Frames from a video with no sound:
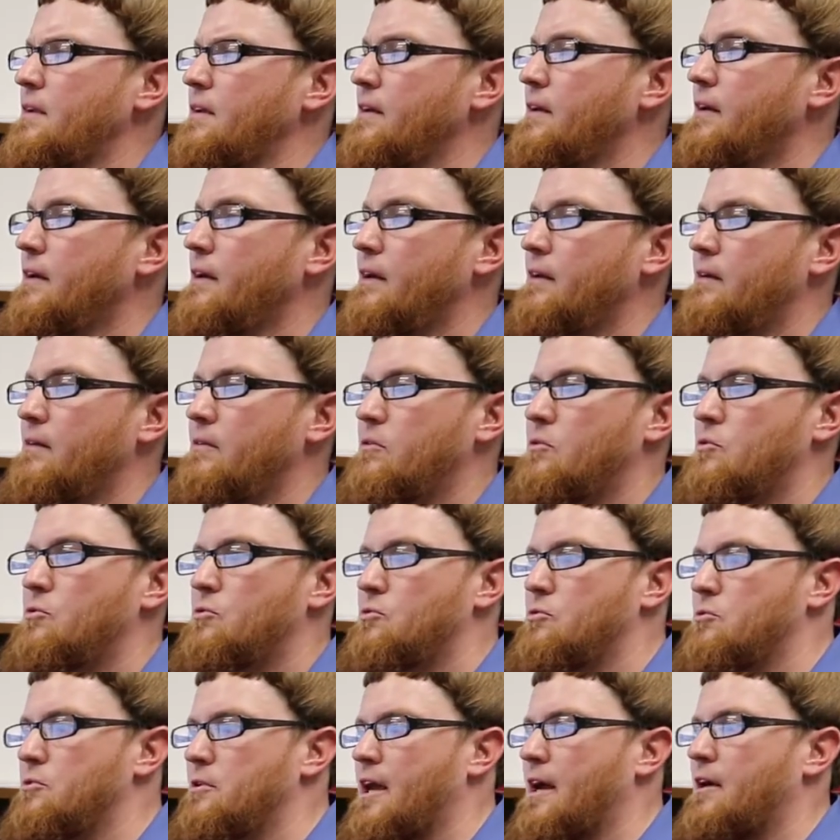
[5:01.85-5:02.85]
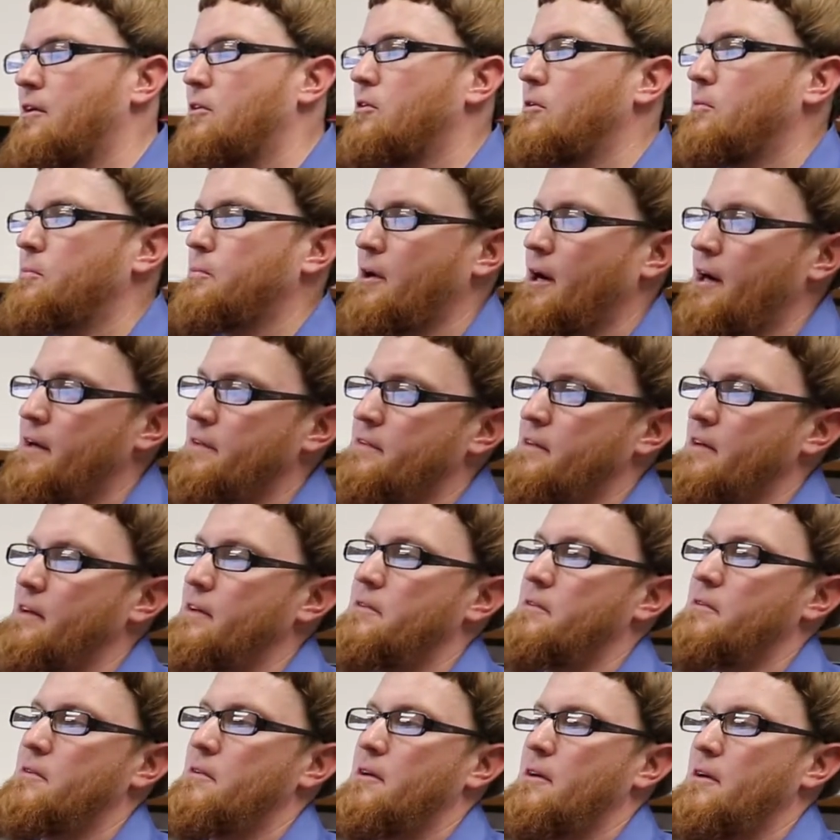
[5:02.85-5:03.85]
and through that whole
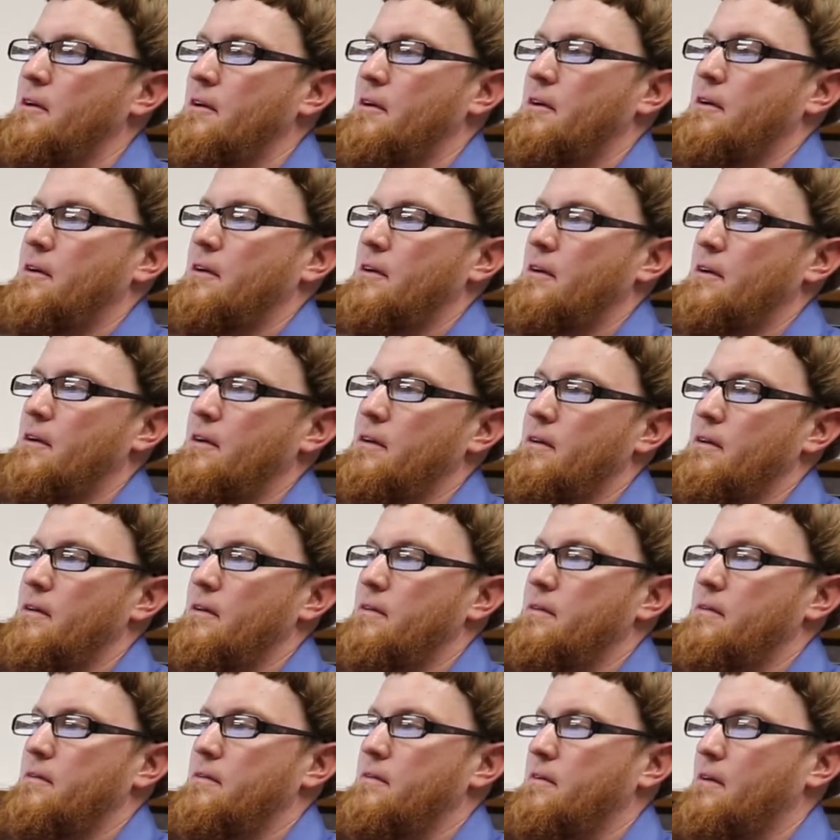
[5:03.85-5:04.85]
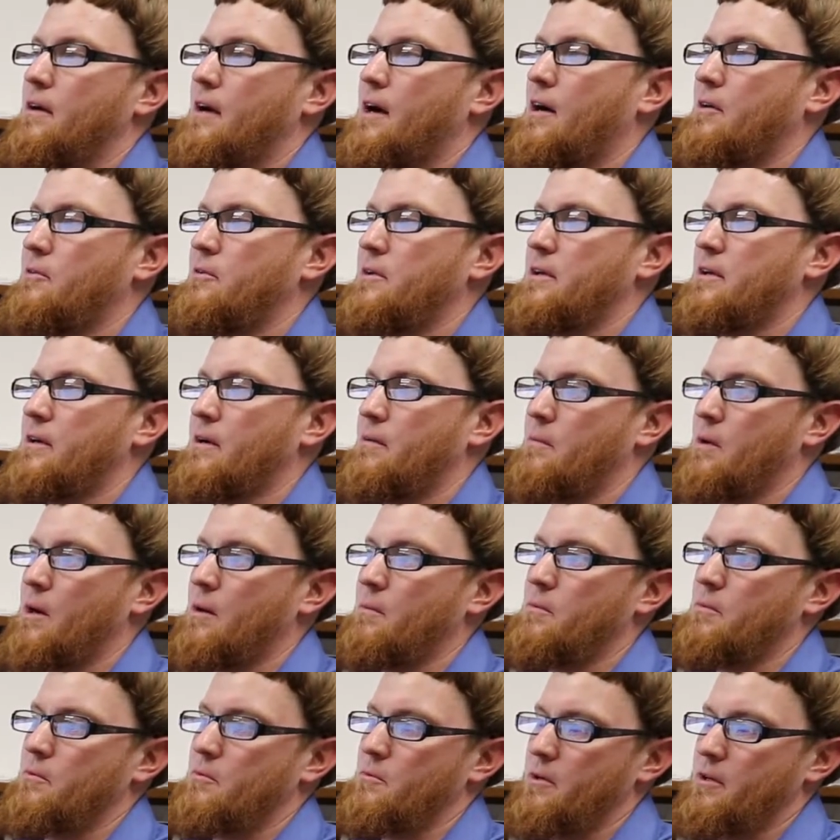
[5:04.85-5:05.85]
process is how we come
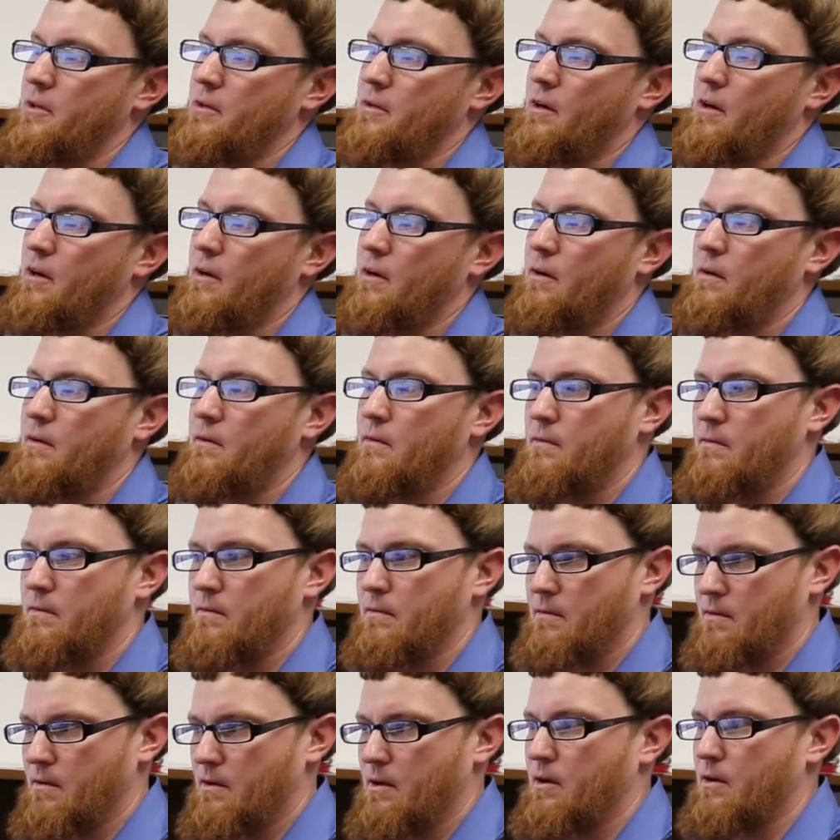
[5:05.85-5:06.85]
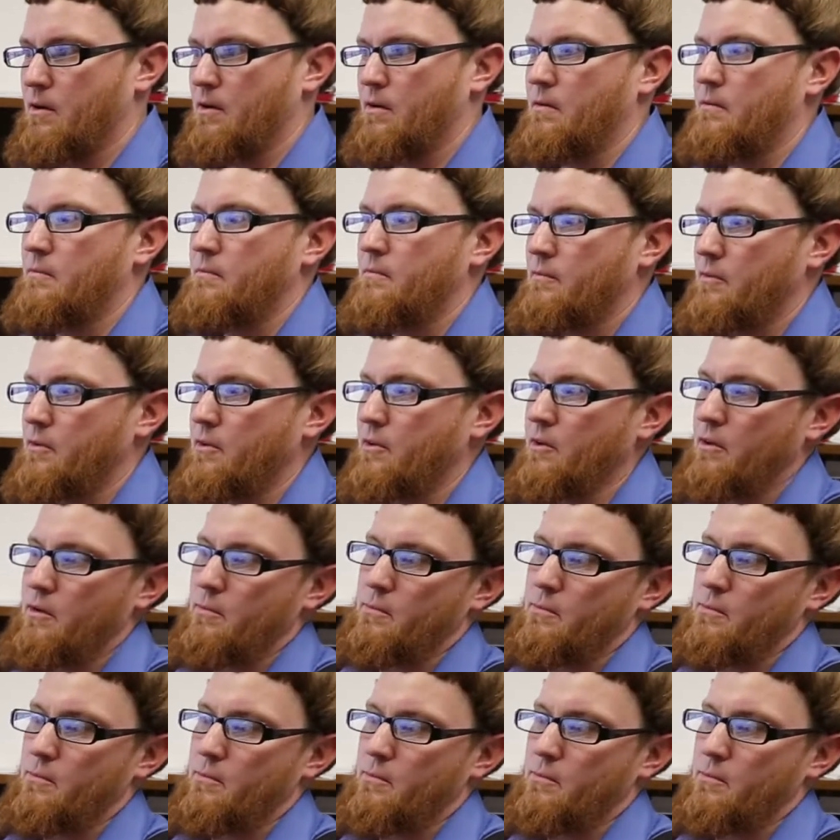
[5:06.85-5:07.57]
up with our current